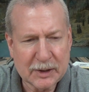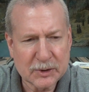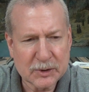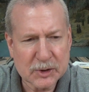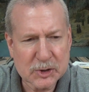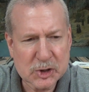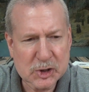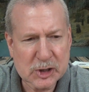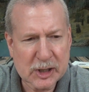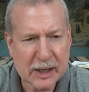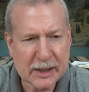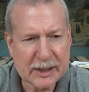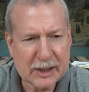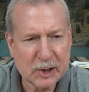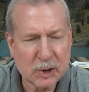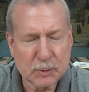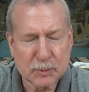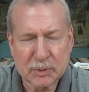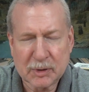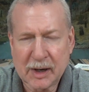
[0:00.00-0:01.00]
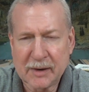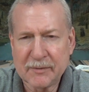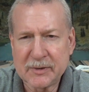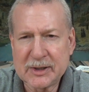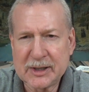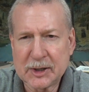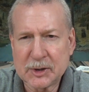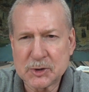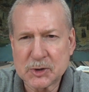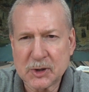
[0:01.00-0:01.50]
you're shut in and
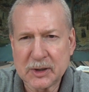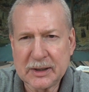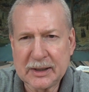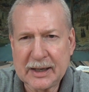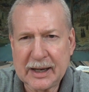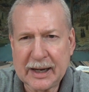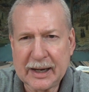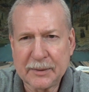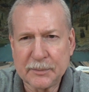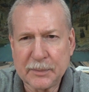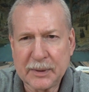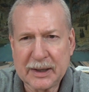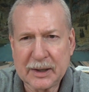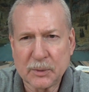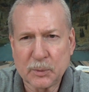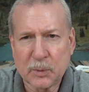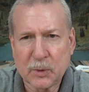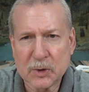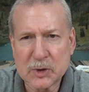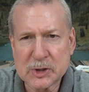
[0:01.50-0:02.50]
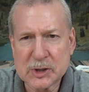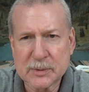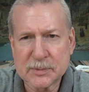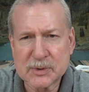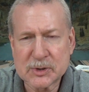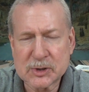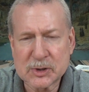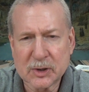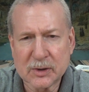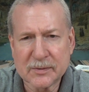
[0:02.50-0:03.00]
providentially can't be at worship
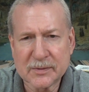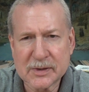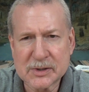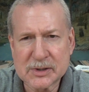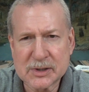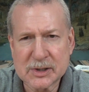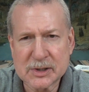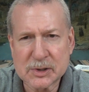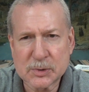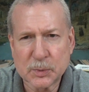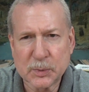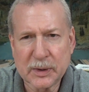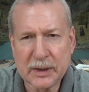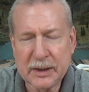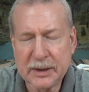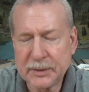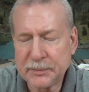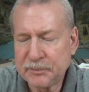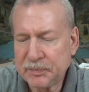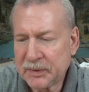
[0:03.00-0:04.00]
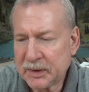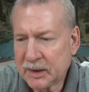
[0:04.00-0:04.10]
service this week.